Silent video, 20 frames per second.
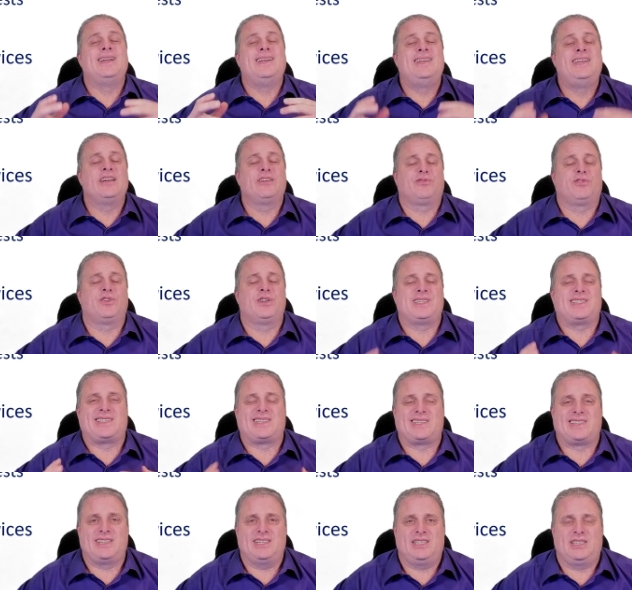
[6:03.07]
different
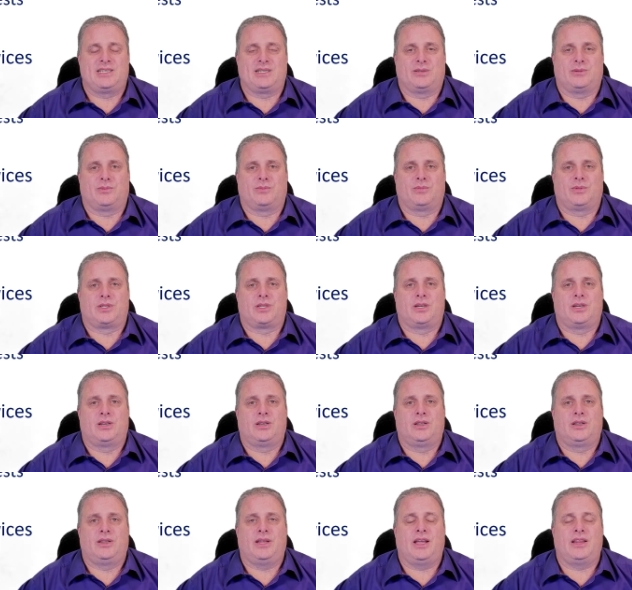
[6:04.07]
systems
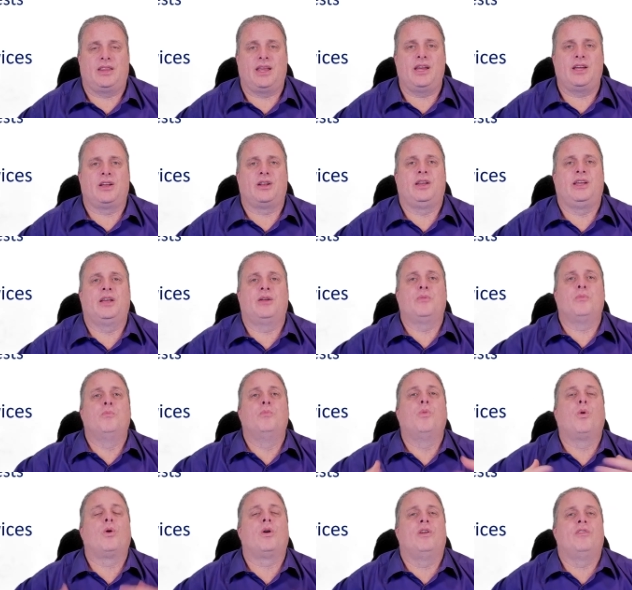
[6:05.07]
that they could get
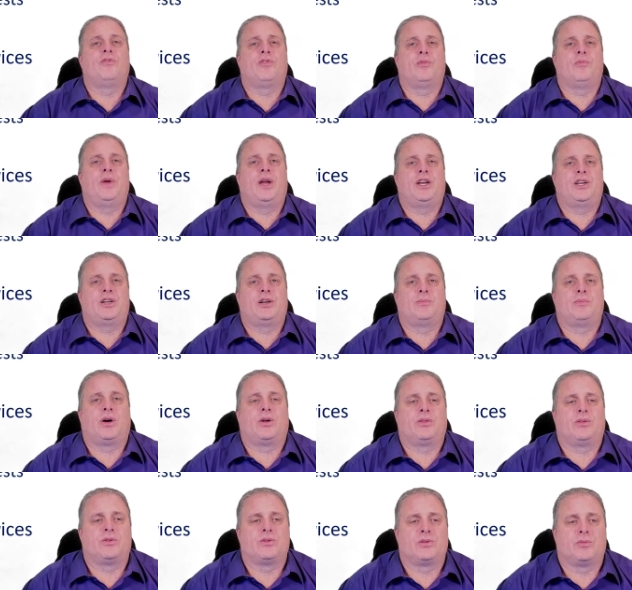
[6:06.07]
more information
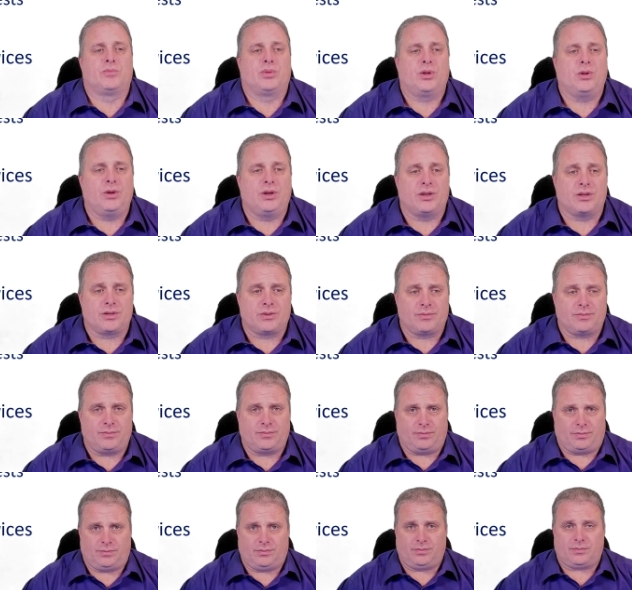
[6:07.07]
about those employees.
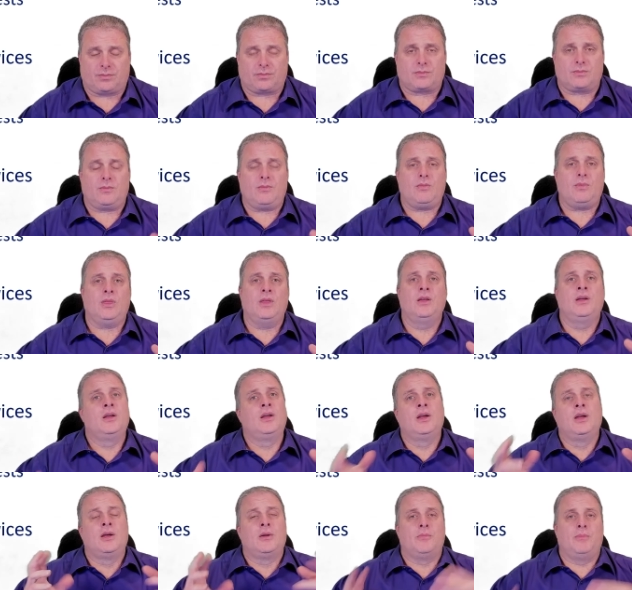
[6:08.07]

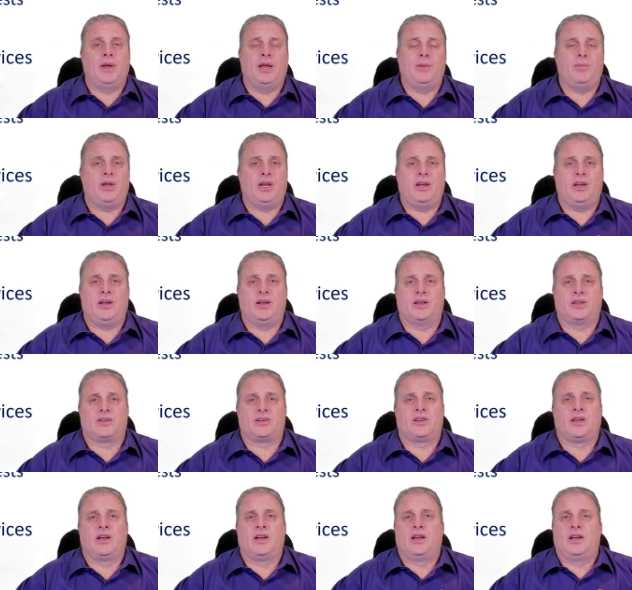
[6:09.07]
Maybe
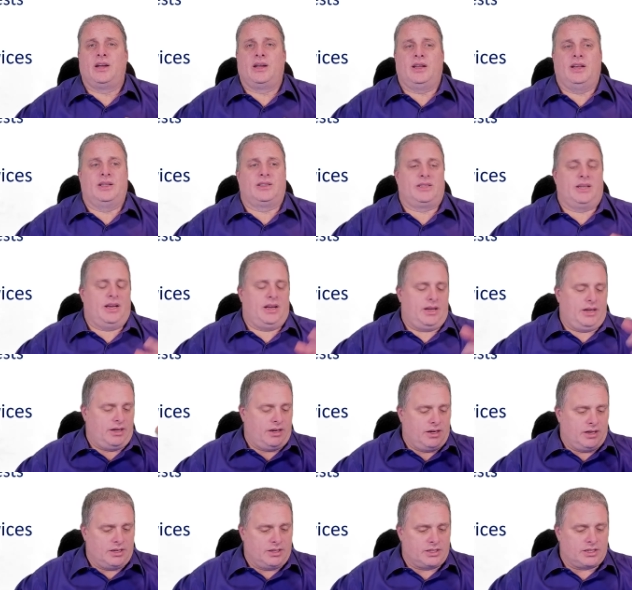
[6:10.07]
it's it's a
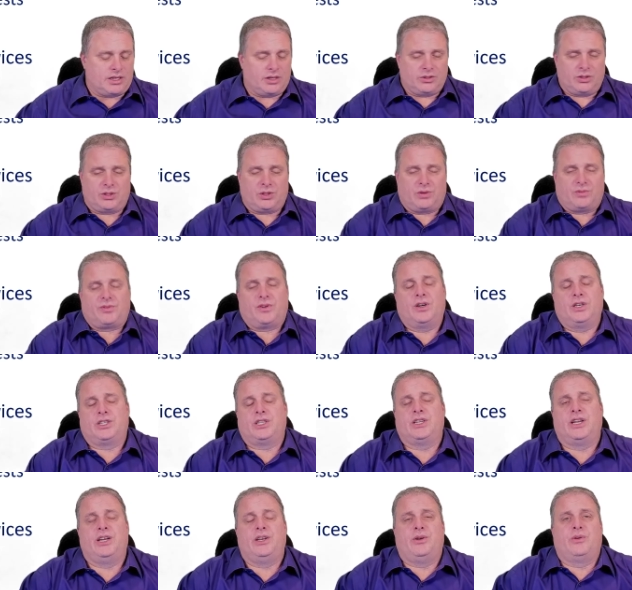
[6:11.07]
social
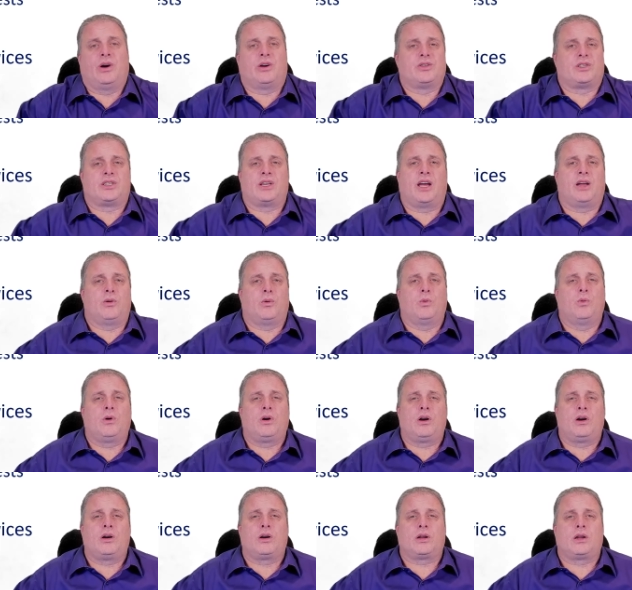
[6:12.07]
function they do outside of
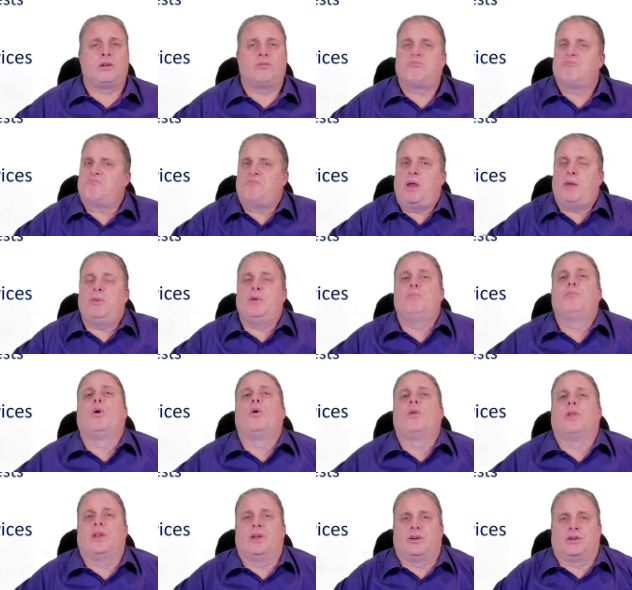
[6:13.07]
work, maybe
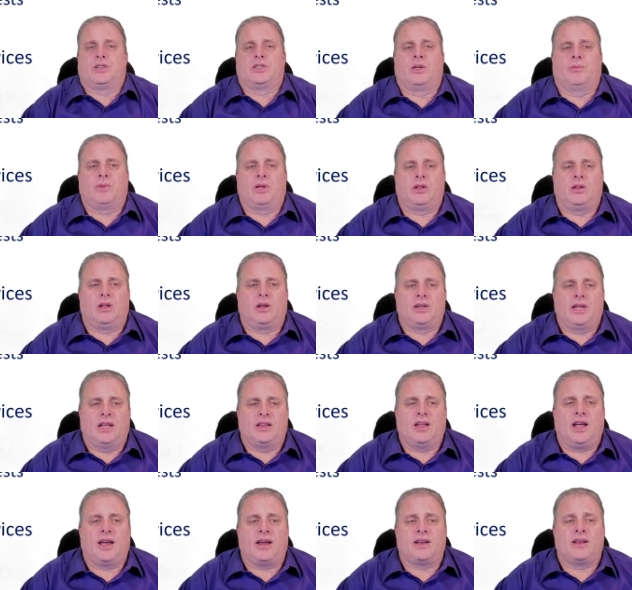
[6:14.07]
bowling or something along that
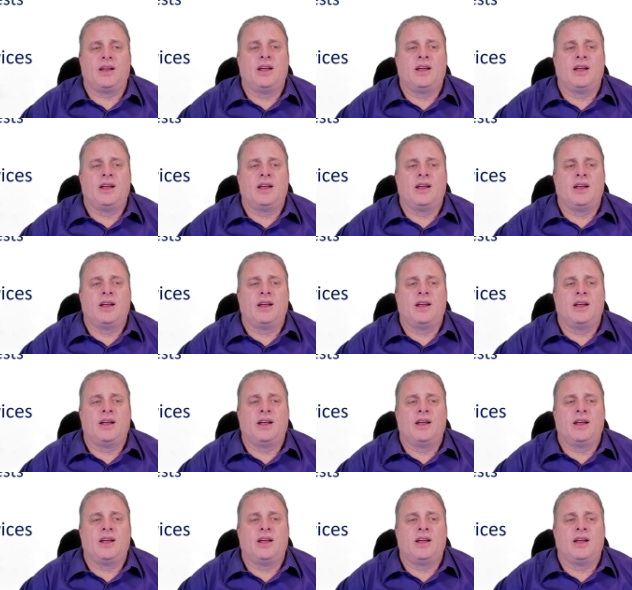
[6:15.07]
line.